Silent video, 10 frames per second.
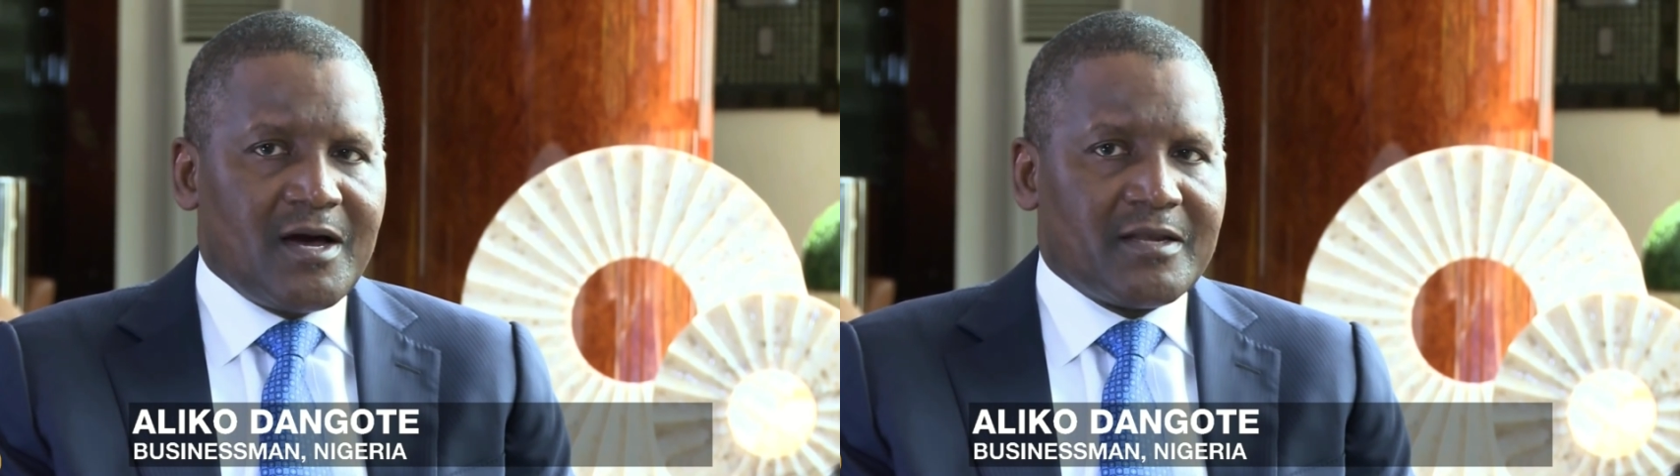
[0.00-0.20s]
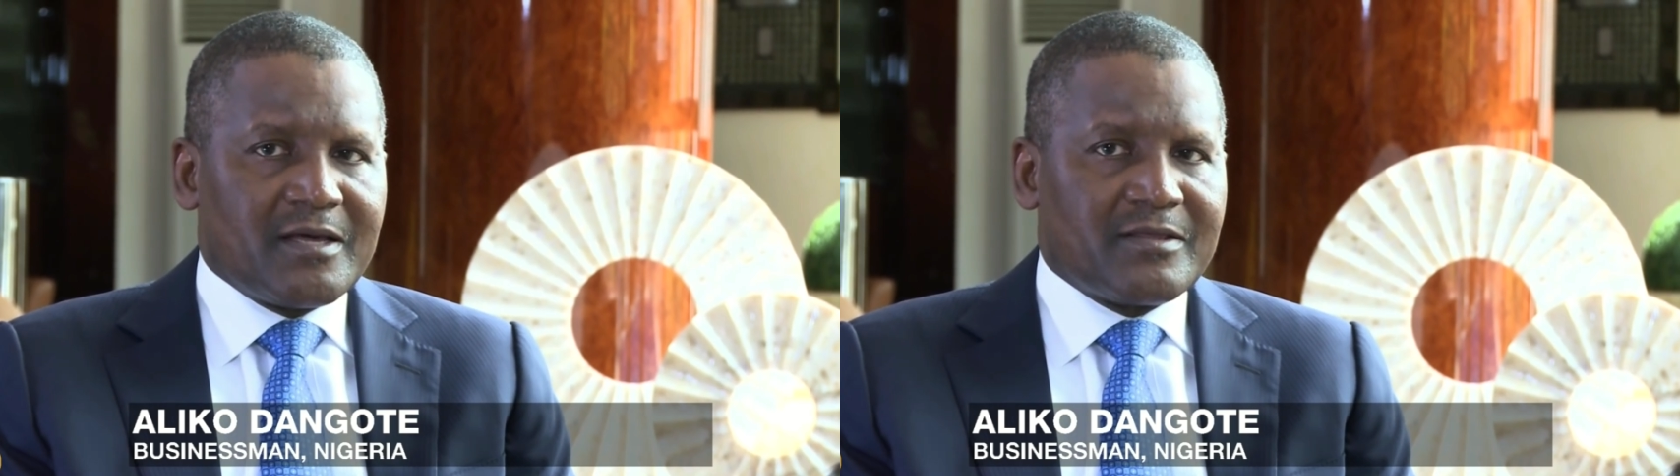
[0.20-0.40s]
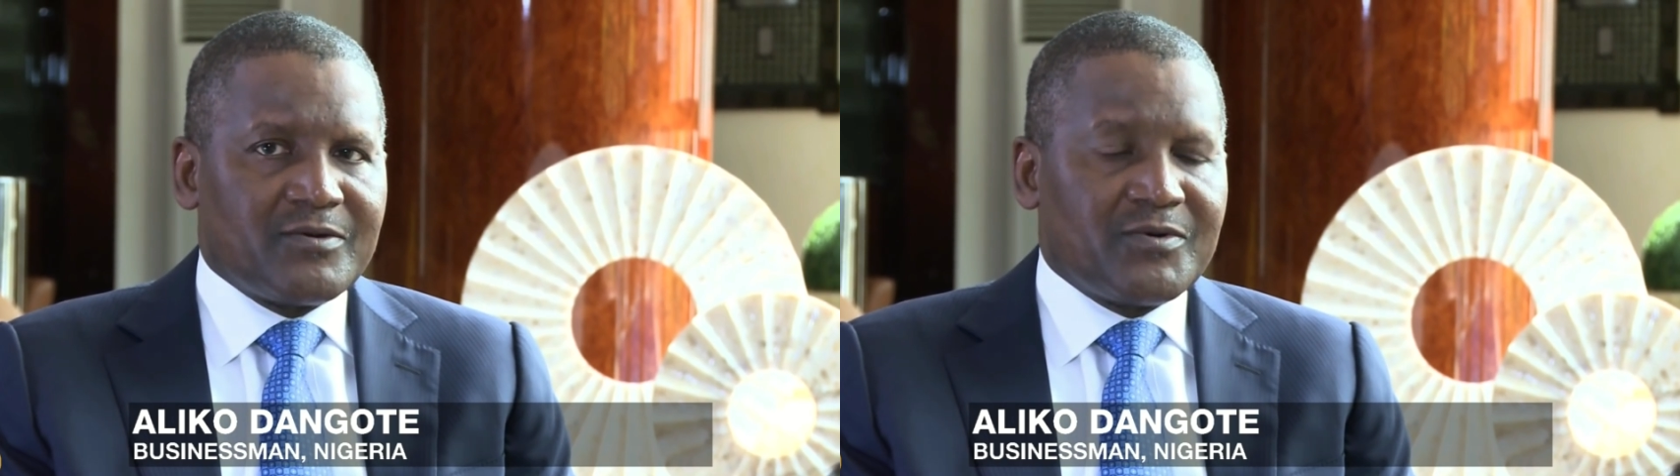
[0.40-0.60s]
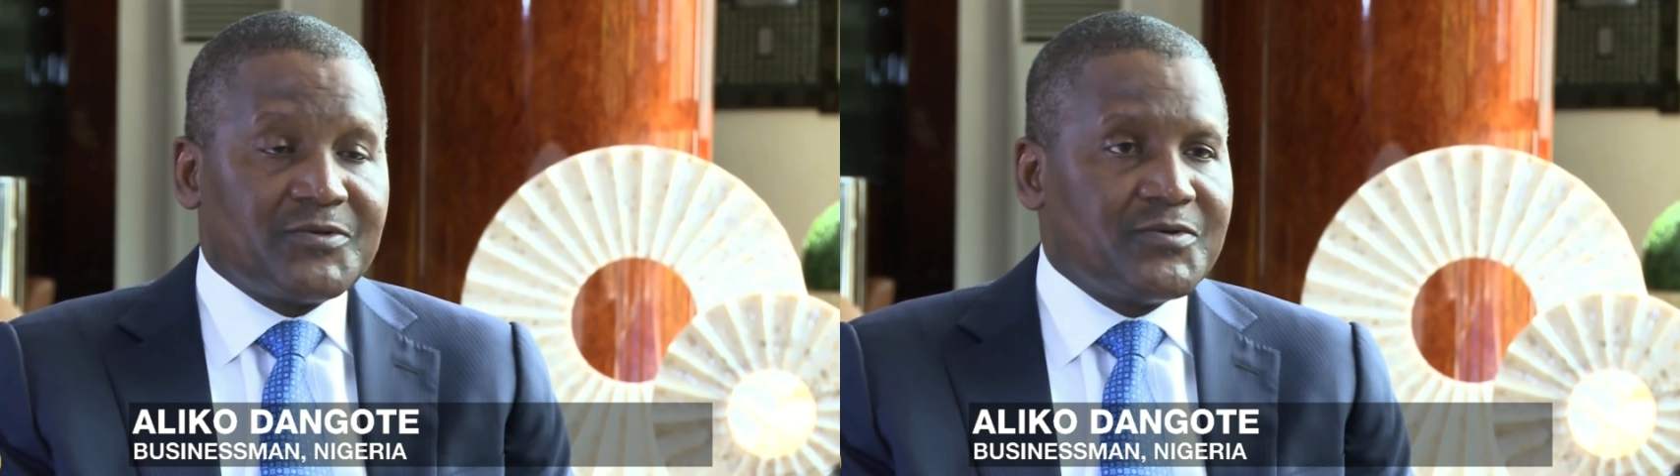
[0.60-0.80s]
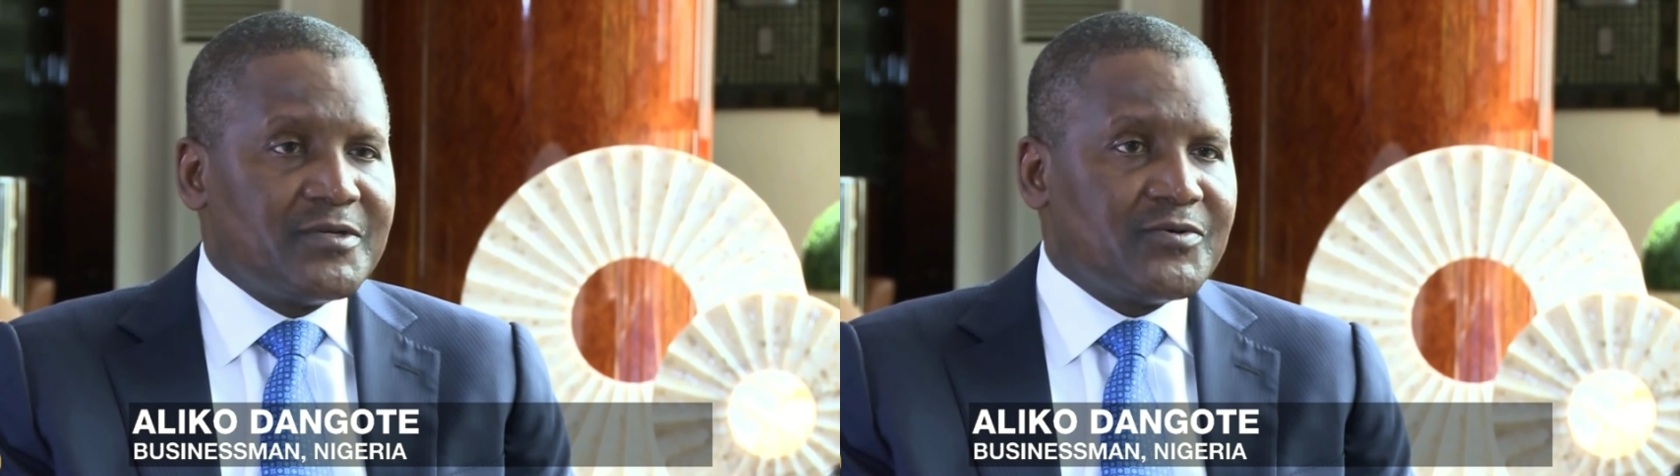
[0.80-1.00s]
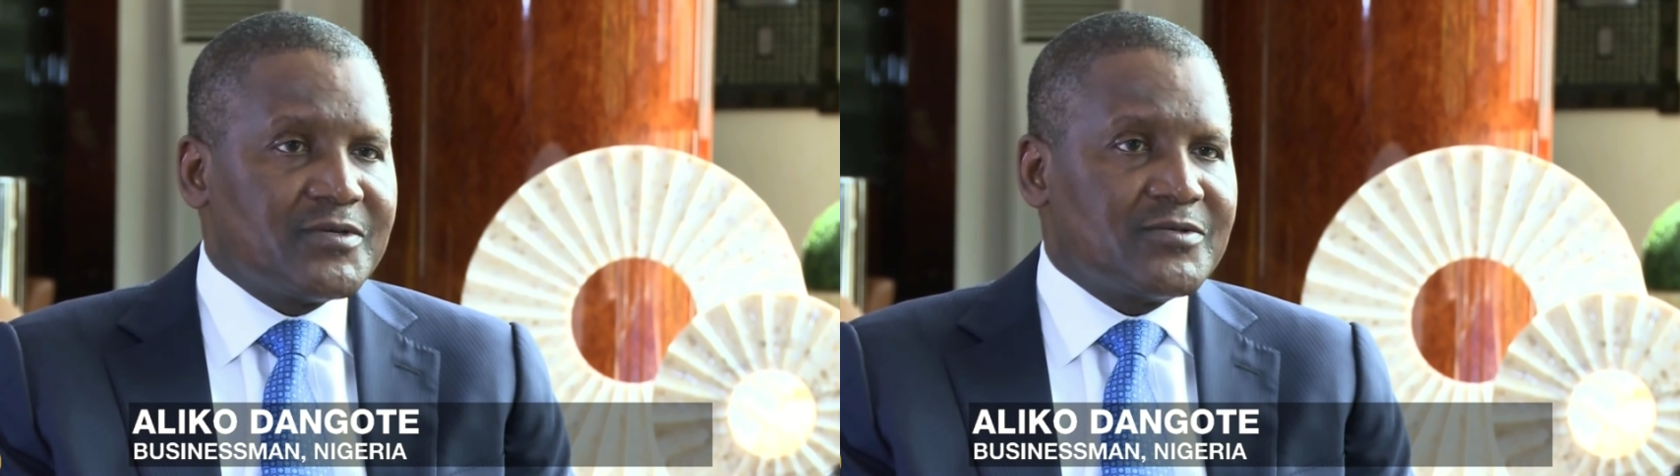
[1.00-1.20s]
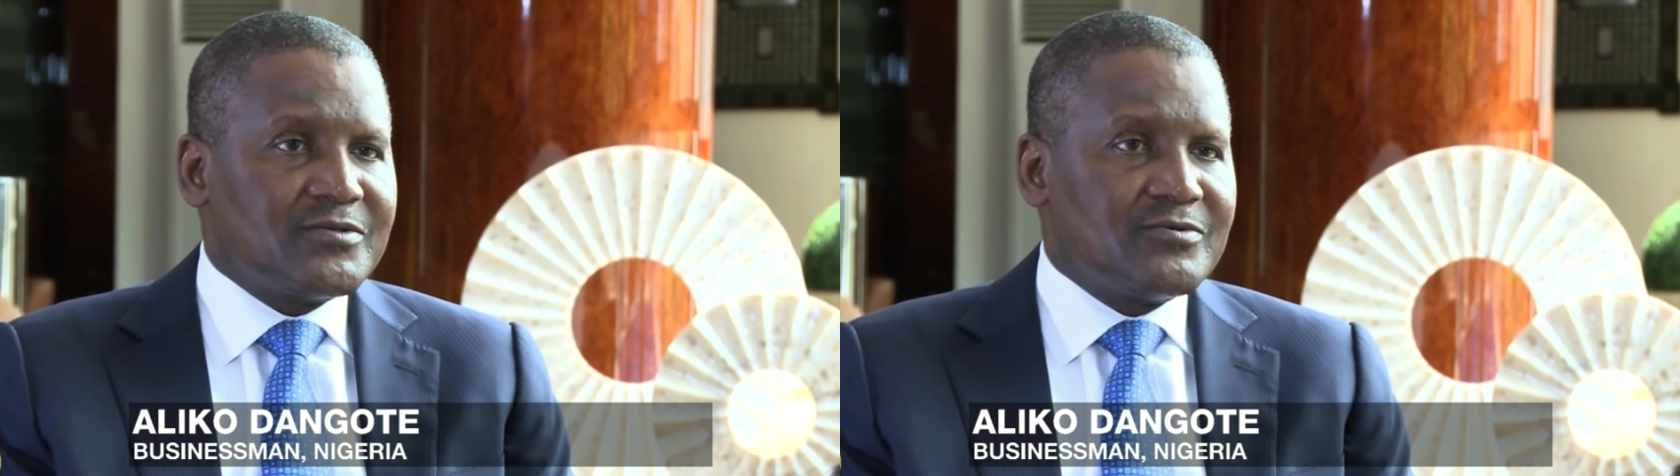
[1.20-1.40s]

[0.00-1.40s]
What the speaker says: And I think what we did was